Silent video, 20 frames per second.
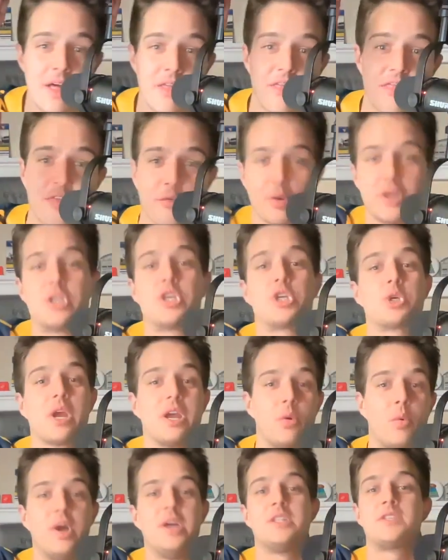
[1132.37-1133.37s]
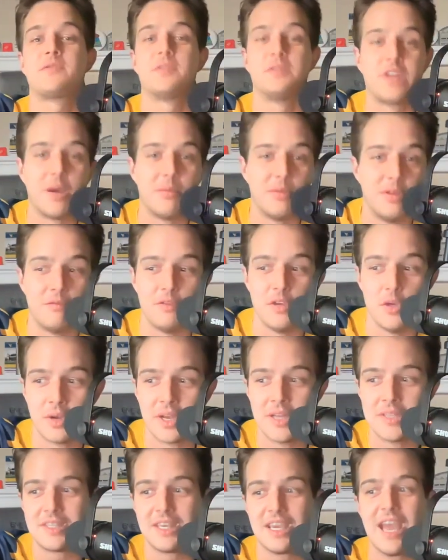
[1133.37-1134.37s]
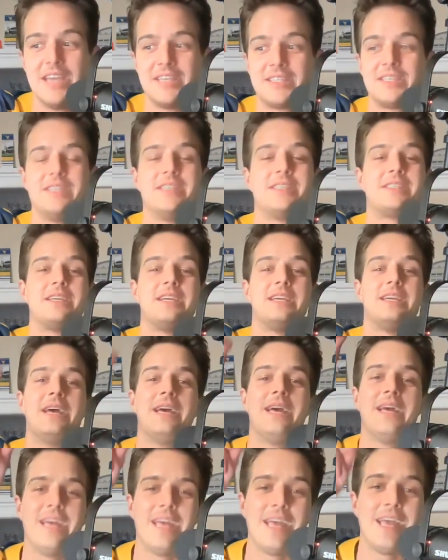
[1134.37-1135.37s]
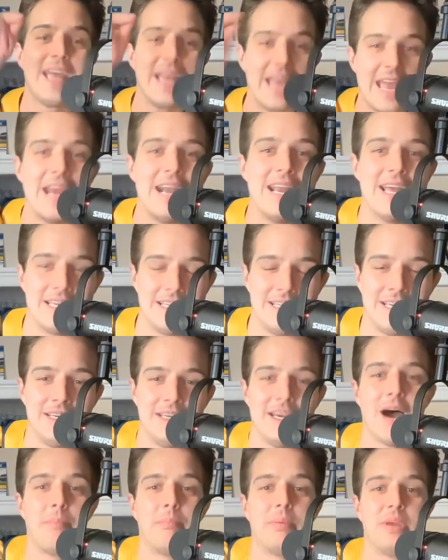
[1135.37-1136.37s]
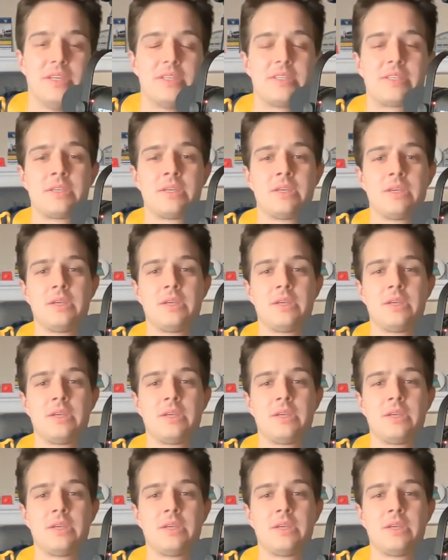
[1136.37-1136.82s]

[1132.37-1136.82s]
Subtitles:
3 straight wins for WVU against the ACC. Eat it, you yuppies.